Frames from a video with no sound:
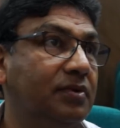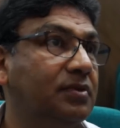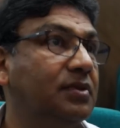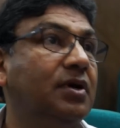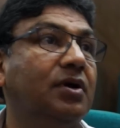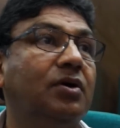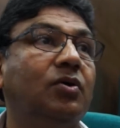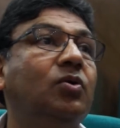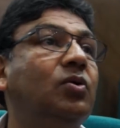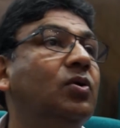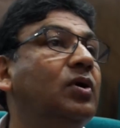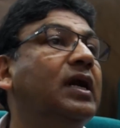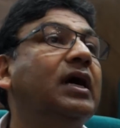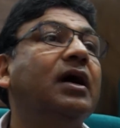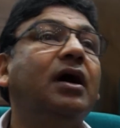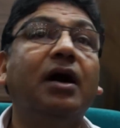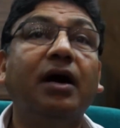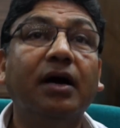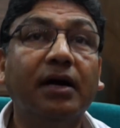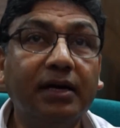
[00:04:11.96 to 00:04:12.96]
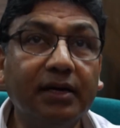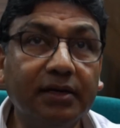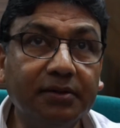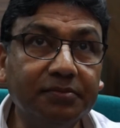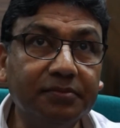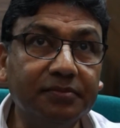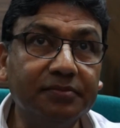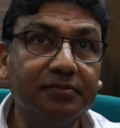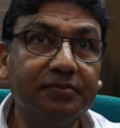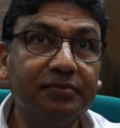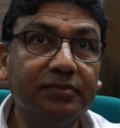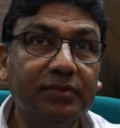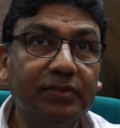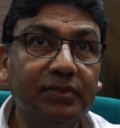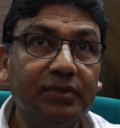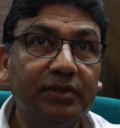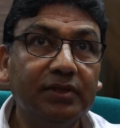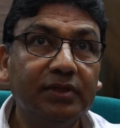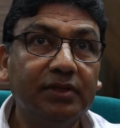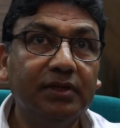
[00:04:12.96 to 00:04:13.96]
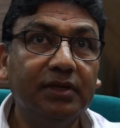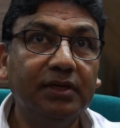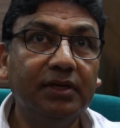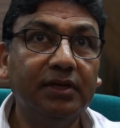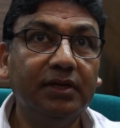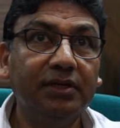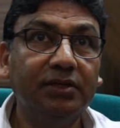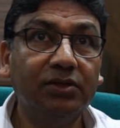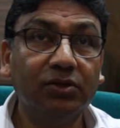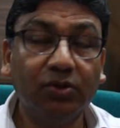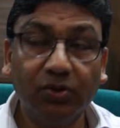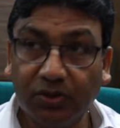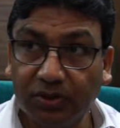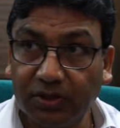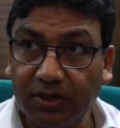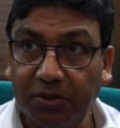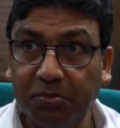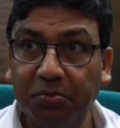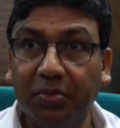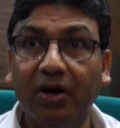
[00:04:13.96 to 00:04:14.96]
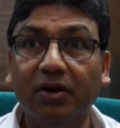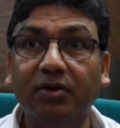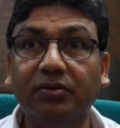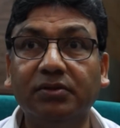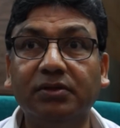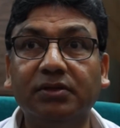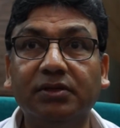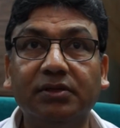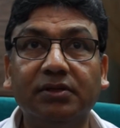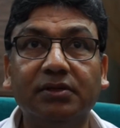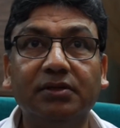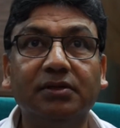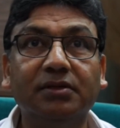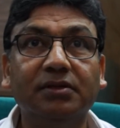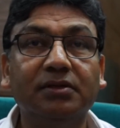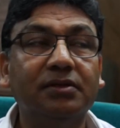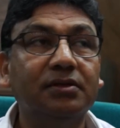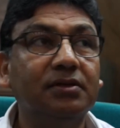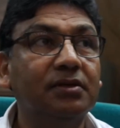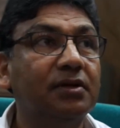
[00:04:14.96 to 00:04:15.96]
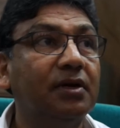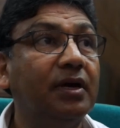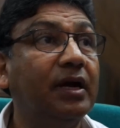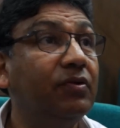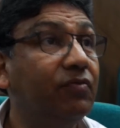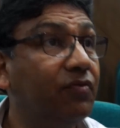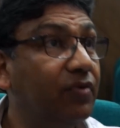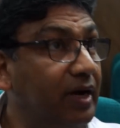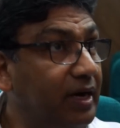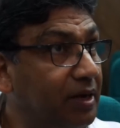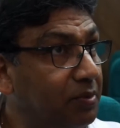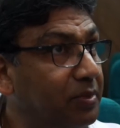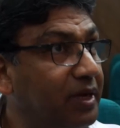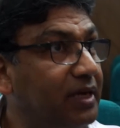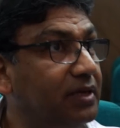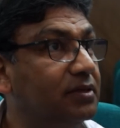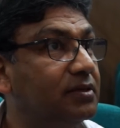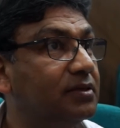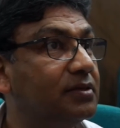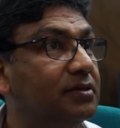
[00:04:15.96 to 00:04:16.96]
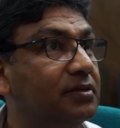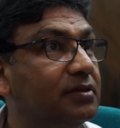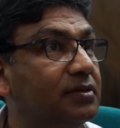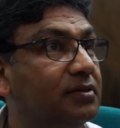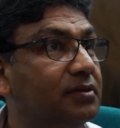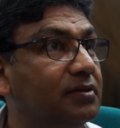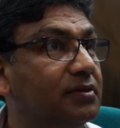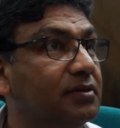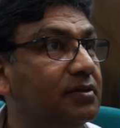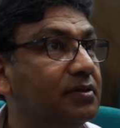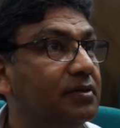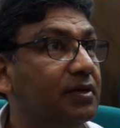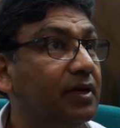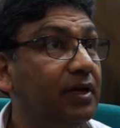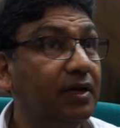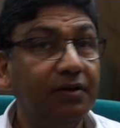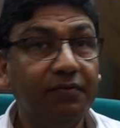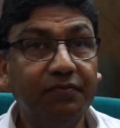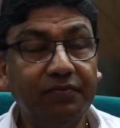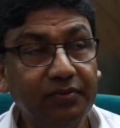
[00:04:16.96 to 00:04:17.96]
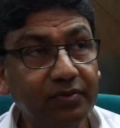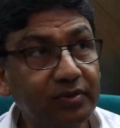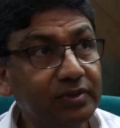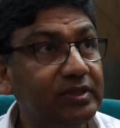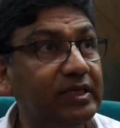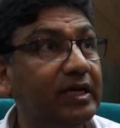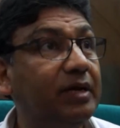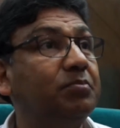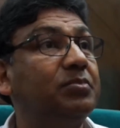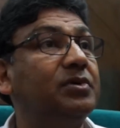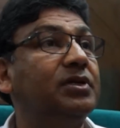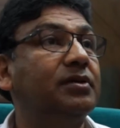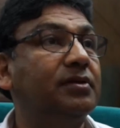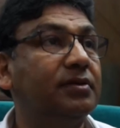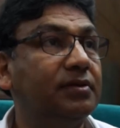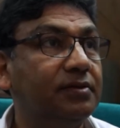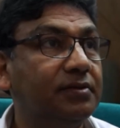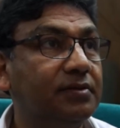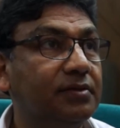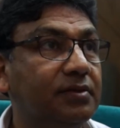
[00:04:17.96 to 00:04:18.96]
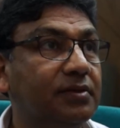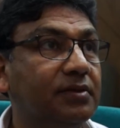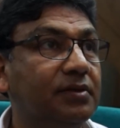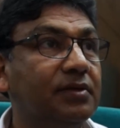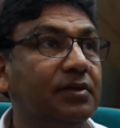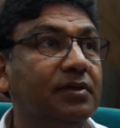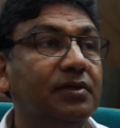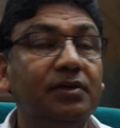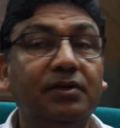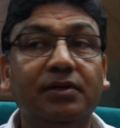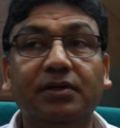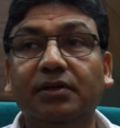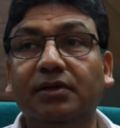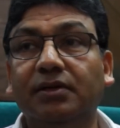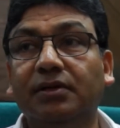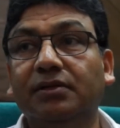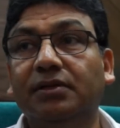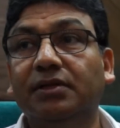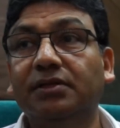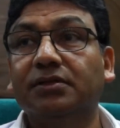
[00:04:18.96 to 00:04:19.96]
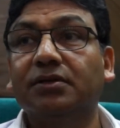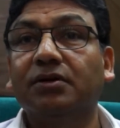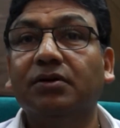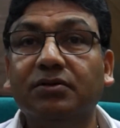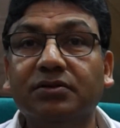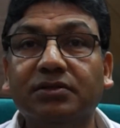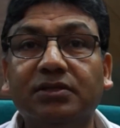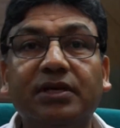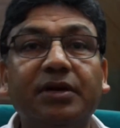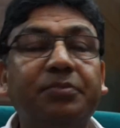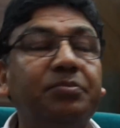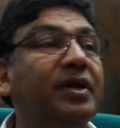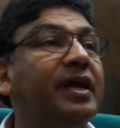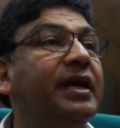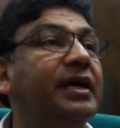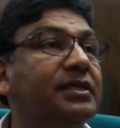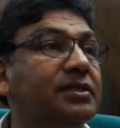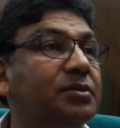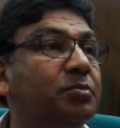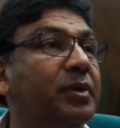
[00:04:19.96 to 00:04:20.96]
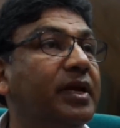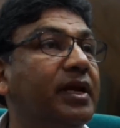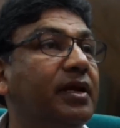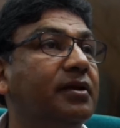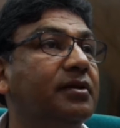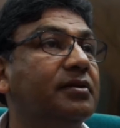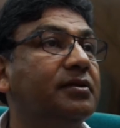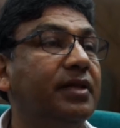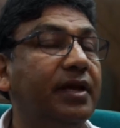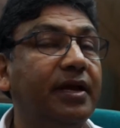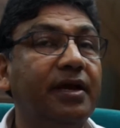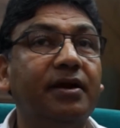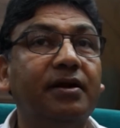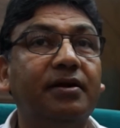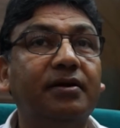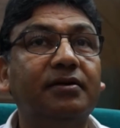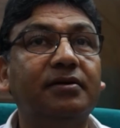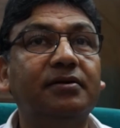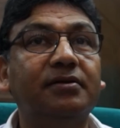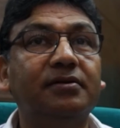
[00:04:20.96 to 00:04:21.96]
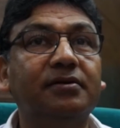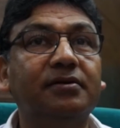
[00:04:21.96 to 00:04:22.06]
the old Agam. He talked about environment in a full chapter. This concept has been there